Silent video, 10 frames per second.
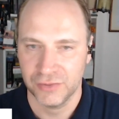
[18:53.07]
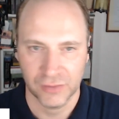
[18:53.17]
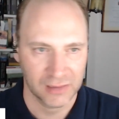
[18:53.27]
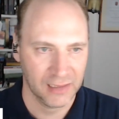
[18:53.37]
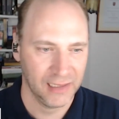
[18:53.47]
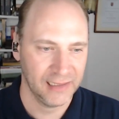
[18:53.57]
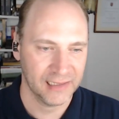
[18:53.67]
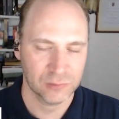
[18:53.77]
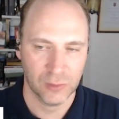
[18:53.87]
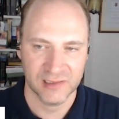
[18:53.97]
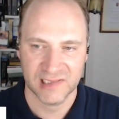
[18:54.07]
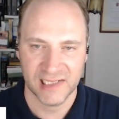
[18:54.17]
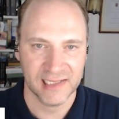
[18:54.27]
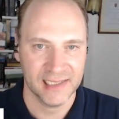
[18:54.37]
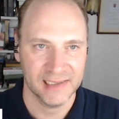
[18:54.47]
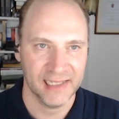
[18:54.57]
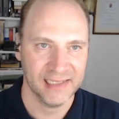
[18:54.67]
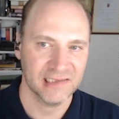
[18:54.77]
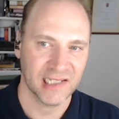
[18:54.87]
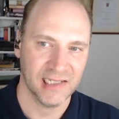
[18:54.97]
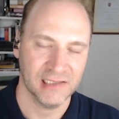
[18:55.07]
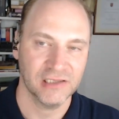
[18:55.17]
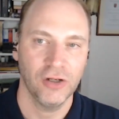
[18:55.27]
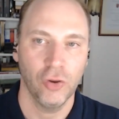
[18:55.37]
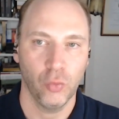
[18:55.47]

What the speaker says: to client XYZ and they sell it